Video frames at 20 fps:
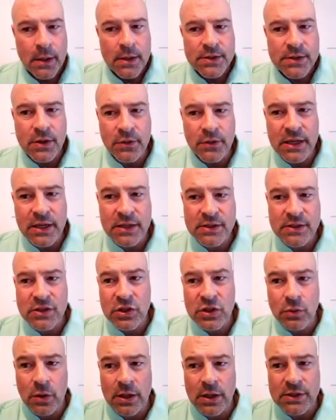So these
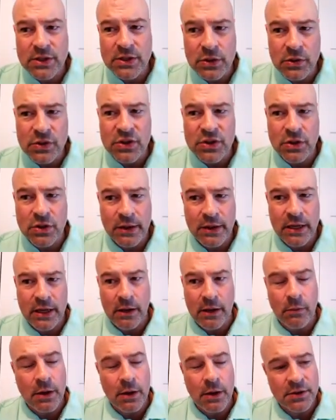2-on-2
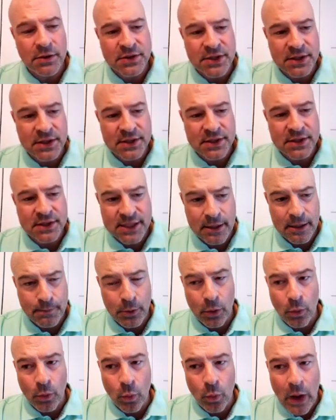screening, whether it's a
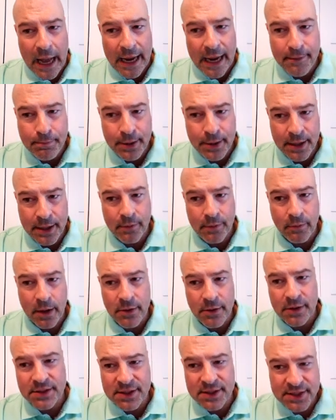simple wide pin,
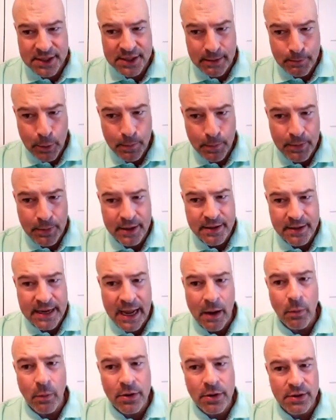whether it's a simple pin
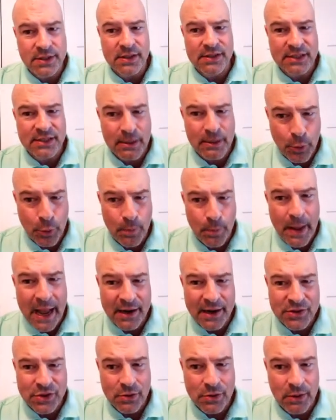down, whether it's a simple
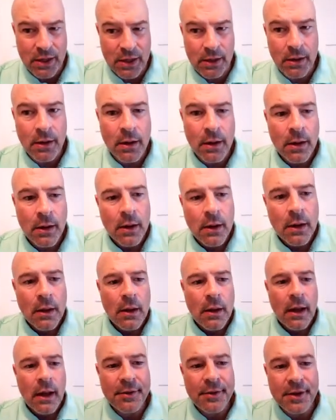back screen,
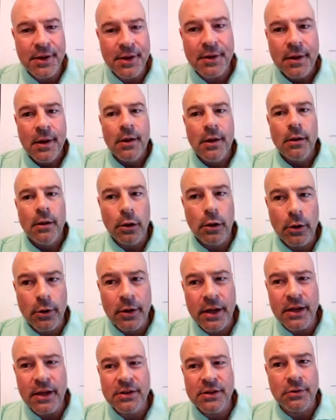I think
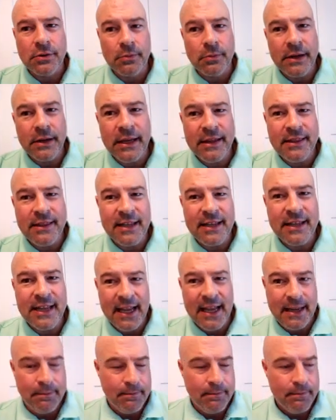learning to read the
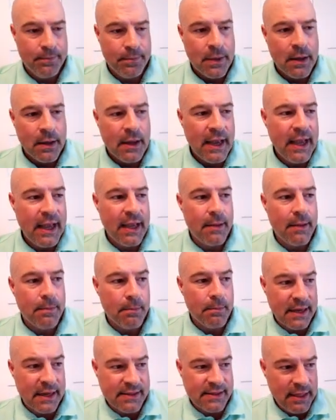game. Hey,
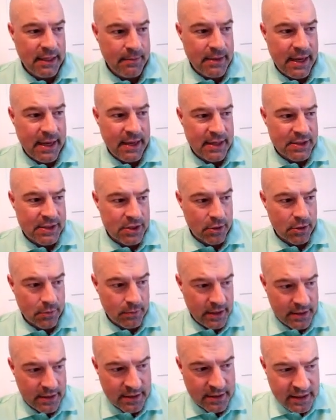my teammate is going to
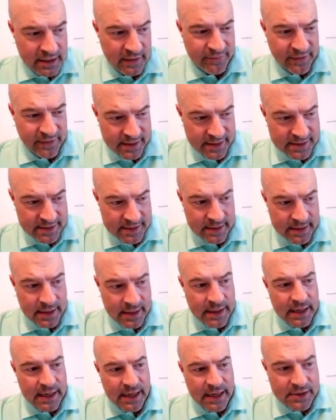read the defense.
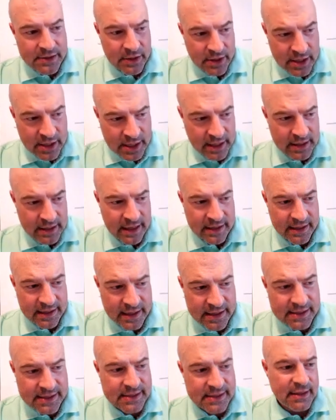He's going to cut like
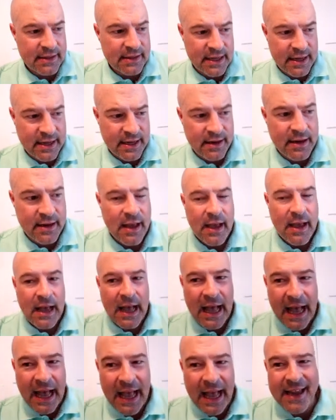this. Then
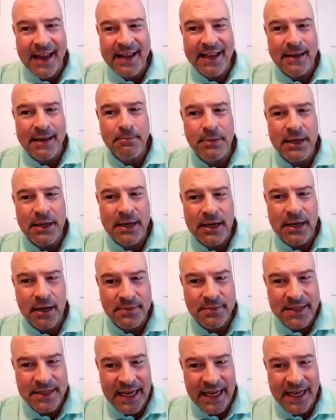I can become
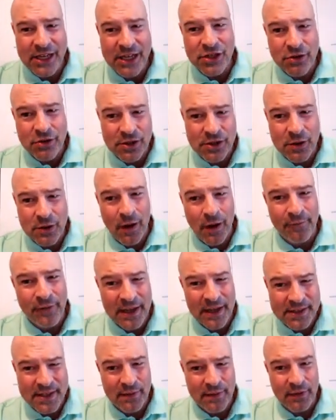dangerous
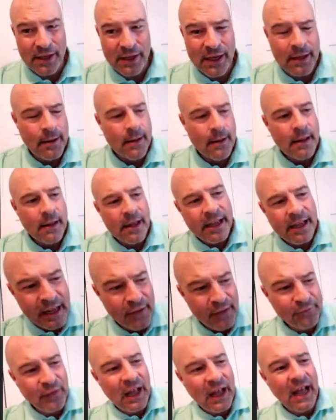offensively
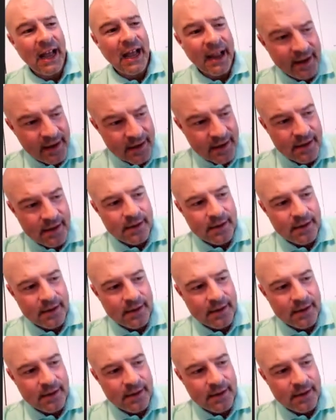if I,